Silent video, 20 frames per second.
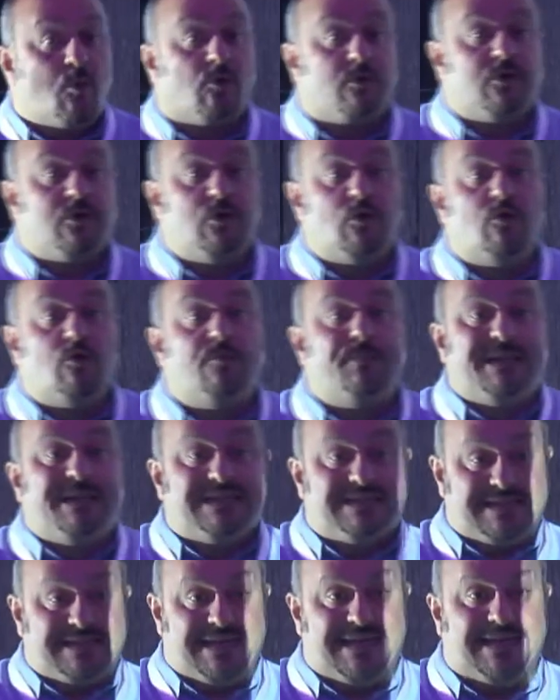lighter
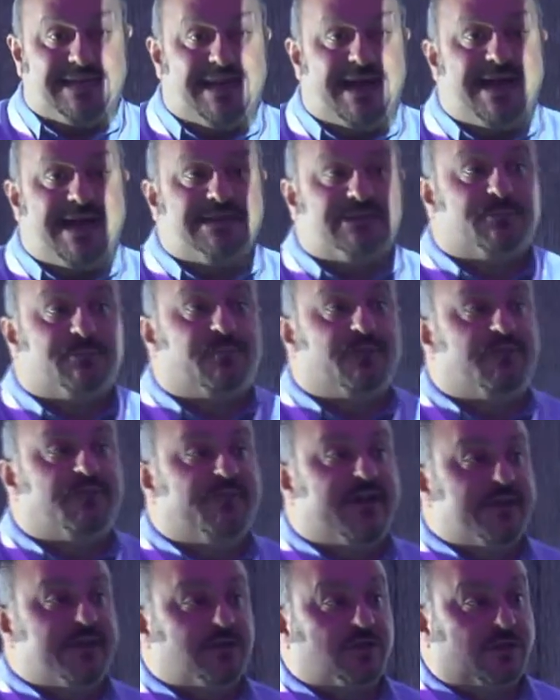or as a
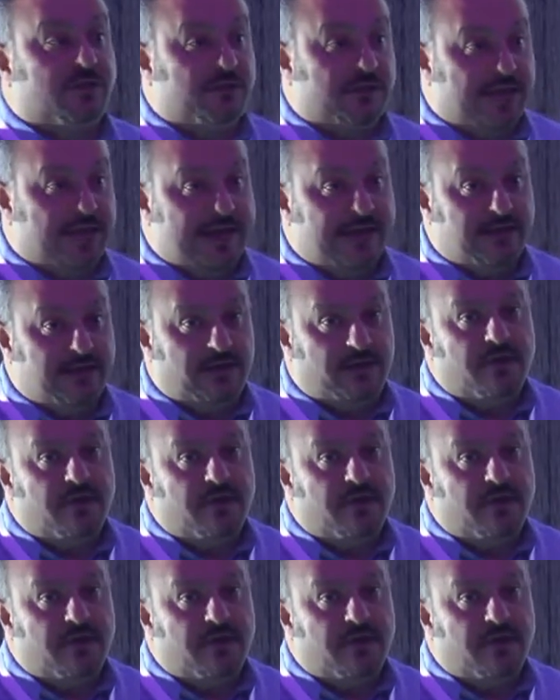professional artist,